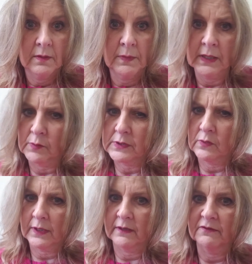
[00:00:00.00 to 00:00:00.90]
But it was
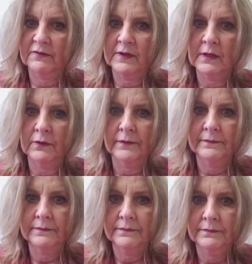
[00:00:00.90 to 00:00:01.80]
so I could feel.
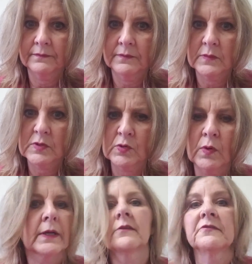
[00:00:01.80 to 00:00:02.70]

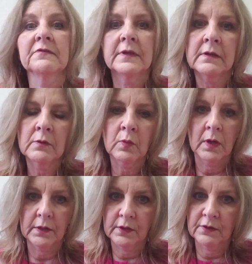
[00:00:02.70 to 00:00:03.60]
So I could feel
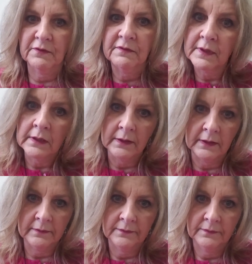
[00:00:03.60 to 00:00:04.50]
what you're
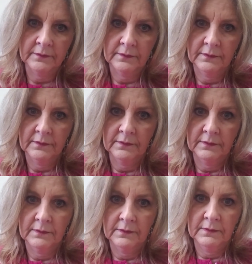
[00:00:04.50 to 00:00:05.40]
feeling.
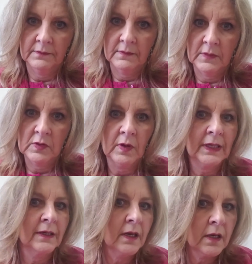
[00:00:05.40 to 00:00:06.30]
So I
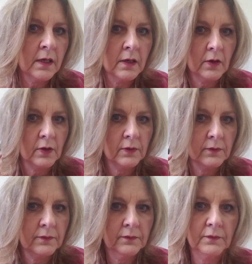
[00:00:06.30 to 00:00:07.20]
could hear
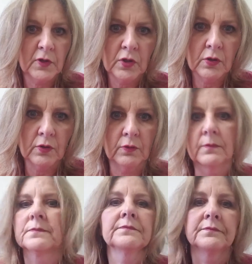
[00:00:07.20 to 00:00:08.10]
you.
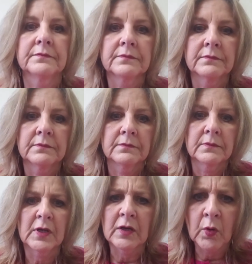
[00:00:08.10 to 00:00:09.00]

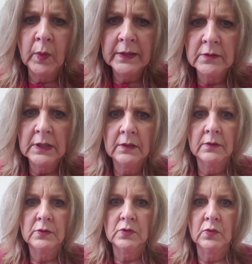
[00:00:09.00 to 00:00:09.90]
You know why you tell
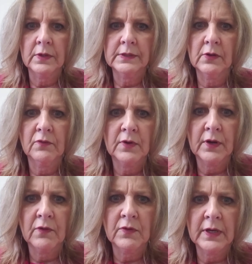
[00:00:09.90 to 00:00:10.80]
those stories over and
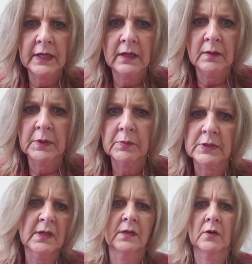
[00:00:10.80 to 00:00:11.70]
over again and people
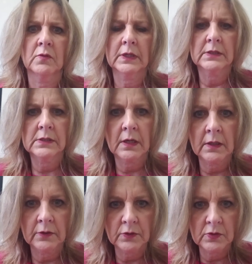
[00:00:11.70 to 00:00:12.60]
say don't get stuck
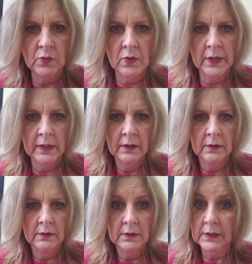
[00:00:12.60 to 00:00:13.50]
in your story?
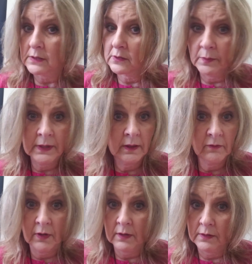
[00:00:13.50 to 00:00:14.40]
Because nobody
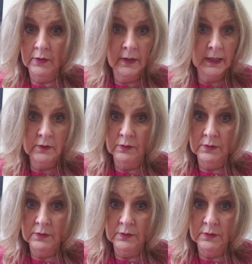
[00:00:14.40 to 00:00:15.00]
ever heard your actual